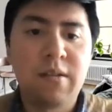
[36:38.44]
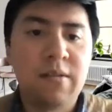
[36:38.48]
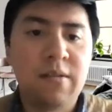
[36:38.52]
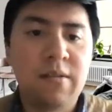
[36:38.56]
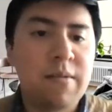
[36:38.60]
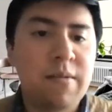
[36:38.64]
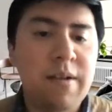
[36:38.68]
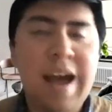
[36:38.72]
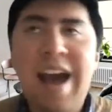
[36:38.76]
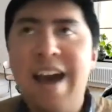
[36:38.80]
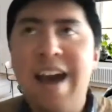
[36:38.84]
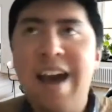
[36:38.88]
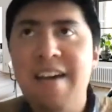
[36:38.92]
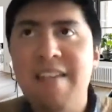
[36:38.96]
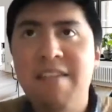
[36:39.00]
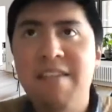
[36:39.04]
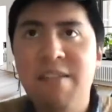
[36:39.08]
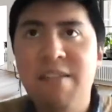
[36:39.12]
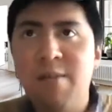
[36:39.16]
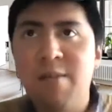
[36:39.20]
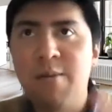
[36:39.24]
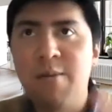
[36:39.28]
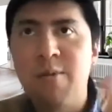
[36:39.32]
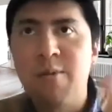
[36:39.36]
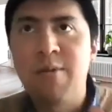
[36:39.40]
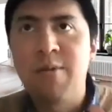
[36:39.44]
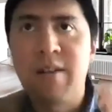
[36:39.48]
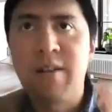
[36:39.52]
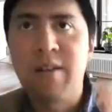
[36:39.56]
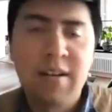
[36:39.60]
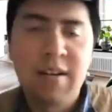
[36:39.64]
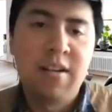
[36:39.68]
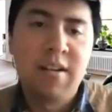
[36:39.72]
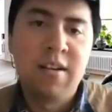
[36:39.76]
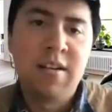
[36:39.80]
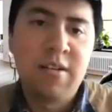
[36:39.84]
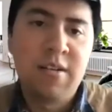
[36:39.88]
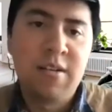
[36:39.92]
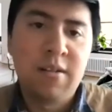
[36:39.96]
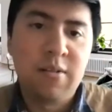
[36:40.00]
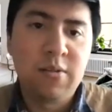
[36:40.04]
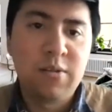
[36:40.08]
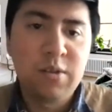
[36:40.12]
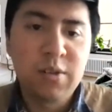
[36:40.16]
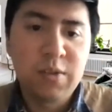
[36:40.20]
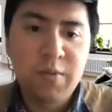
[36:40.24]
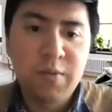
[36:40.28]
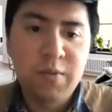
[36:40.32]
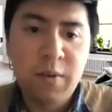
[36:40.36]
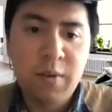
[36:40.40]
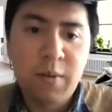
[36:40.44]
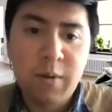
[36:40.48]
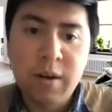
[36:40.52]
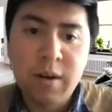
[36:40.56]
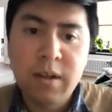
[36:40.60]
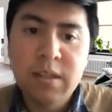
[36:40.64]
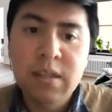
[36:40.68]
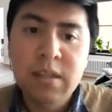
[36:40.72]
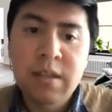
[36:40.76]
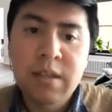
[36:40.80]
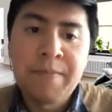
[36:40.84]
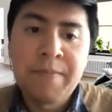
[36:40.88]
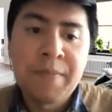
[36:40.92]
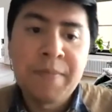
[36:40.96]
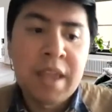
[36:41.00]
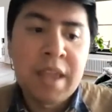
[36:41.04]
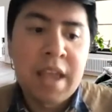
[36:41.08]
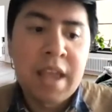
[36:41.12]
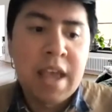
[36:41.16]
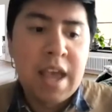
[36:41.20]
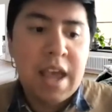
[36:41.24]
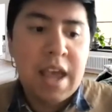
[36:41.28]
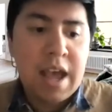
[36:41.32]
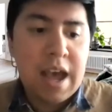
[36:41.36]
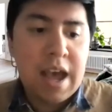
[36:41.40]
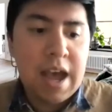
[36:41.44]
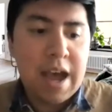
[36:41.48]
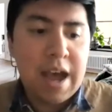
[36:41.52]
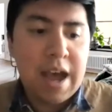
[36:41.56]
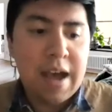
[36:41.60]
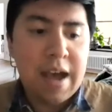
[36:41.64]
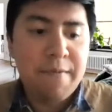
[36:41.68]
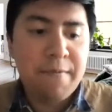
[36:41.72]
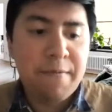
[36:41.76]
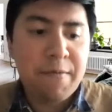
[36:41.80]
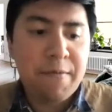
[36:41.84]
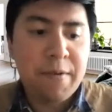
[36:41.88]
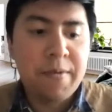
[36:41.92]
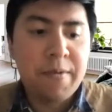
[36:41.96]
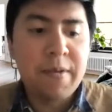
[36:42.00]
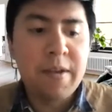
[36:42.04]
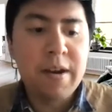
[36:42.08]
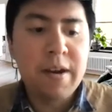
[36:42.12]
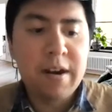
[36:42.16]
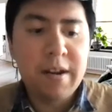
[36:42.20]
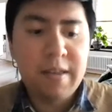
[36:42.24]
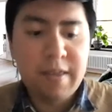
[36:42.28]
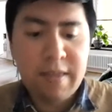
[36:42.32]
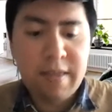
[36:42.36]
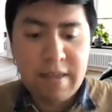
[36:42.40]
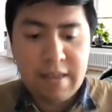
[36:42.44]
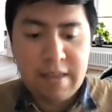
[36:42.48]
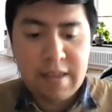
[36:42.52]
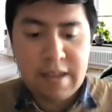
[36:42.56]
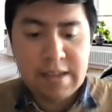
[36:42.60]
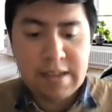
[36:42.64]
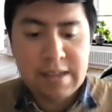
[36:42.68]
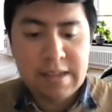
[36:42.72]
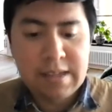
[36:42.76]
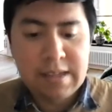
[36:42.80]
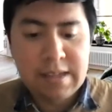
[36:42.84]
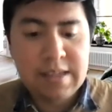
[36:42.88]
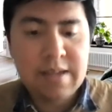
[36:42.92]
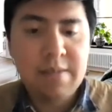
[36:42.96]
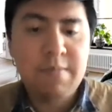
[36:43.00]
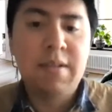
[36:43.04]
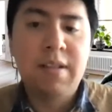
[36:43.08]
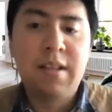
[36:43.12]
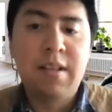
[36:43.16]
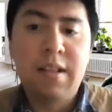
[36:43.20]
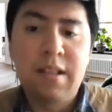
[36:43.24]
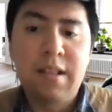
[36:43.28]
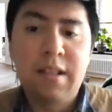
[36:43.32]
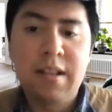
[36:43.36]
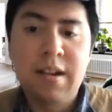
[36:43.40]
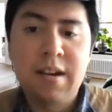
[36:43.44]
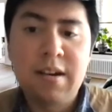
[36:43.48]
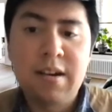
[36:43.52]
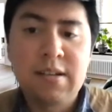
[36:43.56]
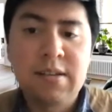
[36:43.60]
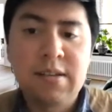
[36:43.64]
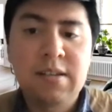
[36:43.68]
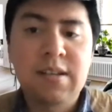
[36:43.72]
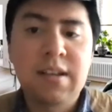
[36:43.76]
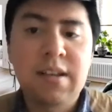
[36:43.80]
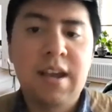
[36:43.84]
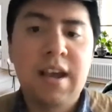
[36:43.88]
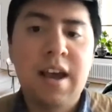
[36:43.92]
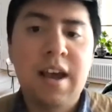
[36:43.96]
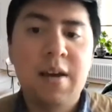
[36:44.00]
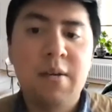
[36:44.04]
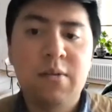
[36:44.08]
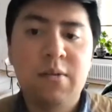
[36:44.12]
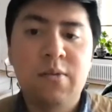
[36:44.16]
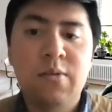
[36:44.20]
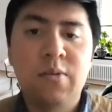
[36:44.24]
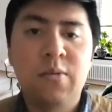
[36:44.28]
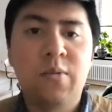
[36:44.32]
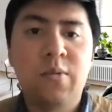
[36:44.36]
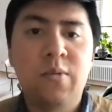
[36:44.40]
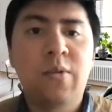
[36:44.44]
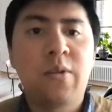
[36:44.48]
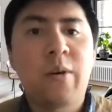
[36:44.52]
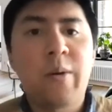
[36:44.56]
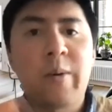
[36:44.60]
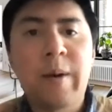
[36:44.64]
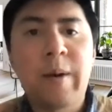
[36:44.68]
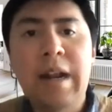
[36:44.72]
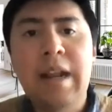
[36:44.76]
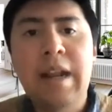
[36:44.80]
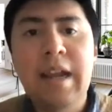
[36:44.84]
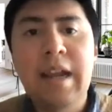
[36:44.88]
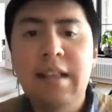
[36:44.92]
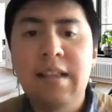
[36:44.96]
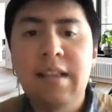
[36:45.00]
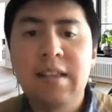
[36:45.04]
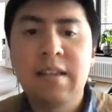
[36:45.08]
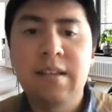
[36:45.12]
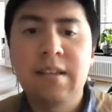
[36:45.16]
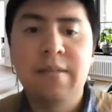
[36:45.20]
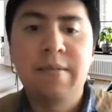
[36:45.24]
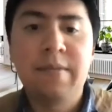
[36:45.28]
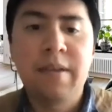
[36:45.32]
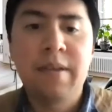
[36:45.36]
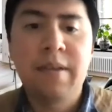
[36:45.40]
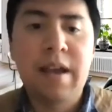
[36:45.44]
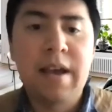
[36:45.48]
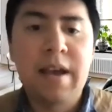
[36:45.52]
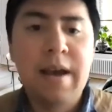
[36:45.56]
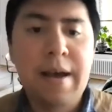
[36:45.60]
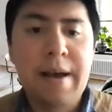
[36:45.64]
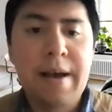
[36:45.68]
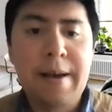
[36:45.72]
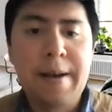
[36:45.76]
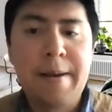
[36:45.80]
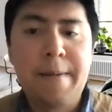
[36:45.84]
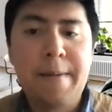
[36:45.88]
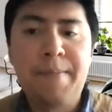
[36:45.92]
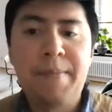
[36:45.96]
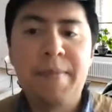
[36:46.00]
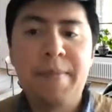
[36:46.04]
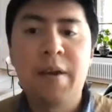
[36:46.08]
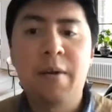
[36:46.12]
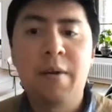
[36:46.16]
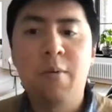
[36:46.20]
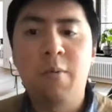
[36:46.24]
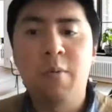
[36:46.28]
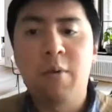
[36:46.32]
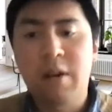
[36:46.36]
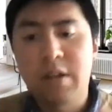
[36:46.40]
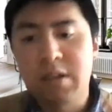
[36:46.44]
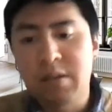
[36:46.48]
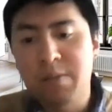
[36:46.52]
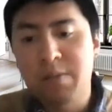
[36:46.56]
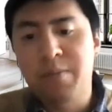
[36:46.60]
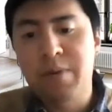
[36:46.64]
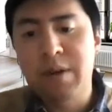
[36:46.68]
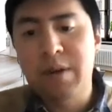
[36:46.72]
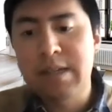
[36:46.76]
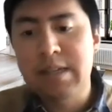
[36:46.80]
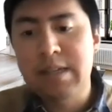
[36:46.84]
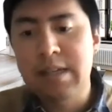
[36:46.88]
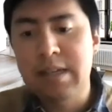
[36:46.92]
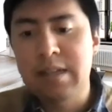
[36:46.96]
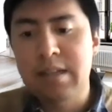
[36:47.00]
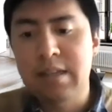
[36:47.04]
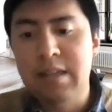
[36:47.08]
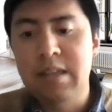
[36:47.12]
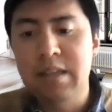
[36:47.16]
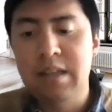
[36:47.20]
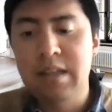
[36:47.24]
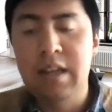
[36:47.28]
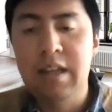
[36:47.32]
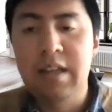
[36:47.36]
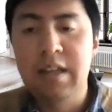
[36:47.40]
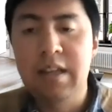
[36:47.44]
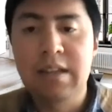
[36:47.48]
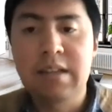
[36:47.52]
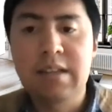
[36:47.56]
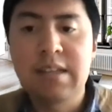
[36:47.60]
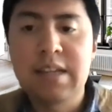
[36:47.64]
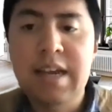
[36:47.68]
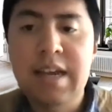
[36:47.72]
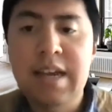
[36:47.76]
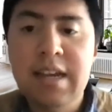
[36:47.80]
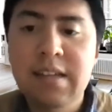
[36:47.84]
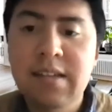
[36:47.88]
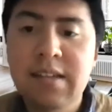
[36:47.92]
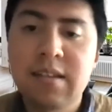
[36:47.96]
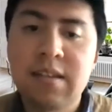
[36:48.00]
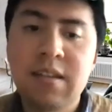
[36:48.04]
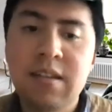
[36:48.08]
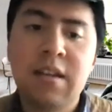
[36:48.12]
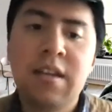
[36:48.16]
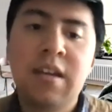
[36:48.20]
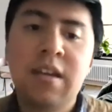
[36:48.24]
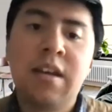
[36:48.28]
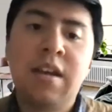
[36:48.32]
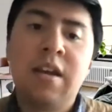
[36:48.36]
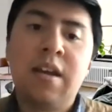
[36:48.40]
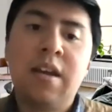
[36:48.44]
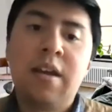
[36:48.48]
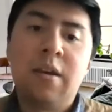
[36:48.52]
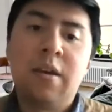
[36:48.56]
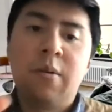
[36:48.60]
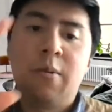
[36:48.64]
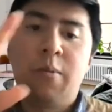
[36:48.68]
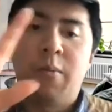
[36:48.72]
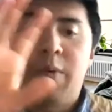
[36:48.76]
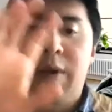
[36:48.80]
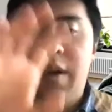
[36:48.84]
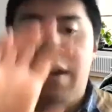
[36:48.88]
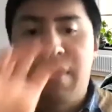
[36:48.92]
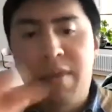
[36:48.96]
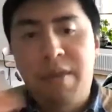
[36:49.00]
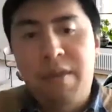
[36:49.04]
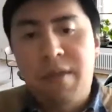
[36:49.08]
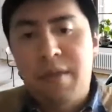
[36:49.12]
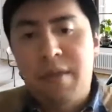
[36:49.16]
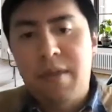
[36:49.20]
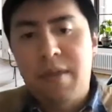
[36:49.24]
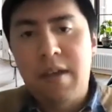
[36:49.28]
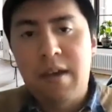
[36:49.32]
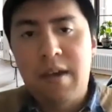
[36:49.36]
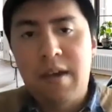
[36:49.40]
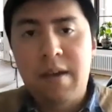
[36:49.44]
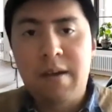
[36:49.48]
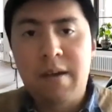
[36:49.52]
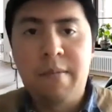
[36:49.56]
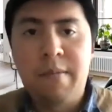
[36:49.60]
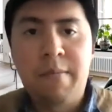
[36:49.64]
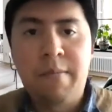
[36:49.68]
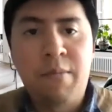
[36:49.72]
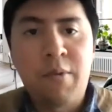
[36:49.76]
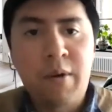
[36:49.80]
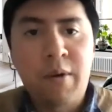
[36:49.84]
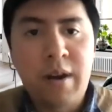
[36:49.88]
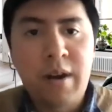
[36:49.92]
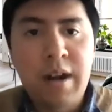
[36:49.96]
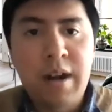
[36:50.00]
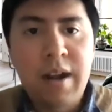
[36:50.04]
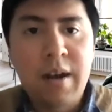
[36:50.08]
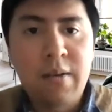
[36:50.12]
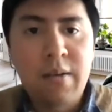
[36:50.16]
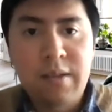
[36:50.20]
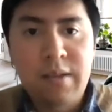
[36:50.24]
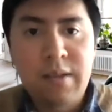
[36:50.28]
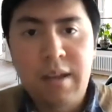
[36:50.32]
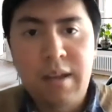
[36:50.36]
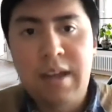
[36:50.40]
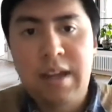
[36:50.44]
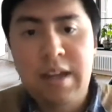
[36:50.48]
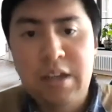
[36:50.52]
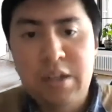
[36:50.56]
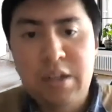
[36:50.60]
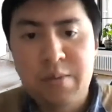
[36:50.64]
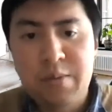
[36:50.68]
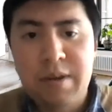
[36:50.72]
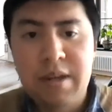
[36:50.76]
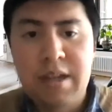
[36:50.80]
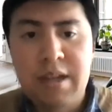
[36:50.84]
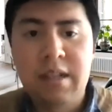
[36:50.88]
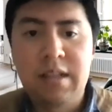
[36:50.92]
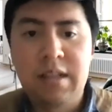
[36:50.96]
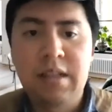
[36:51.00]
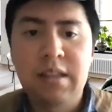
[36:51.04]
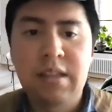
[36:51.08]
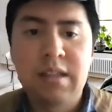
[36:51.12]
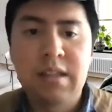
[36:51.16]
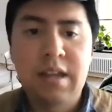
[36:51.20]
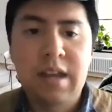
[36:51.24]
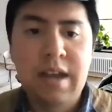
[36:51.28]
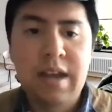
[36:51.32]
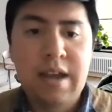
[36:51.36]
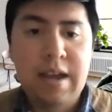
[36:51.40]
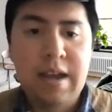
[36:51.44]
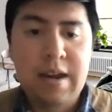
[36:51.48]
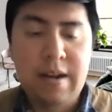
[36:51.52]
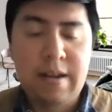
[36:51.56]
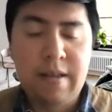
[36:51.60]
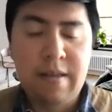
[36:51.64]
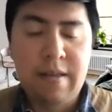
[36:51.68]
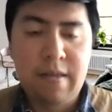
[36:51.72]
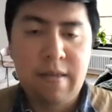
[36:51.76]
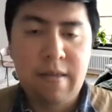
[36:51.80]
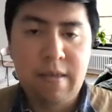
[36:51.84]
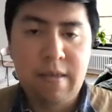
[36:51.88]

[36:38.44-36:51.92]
and or unuseful words. From there, the system learns how to correlate the words present in the text with burnout, engagement, and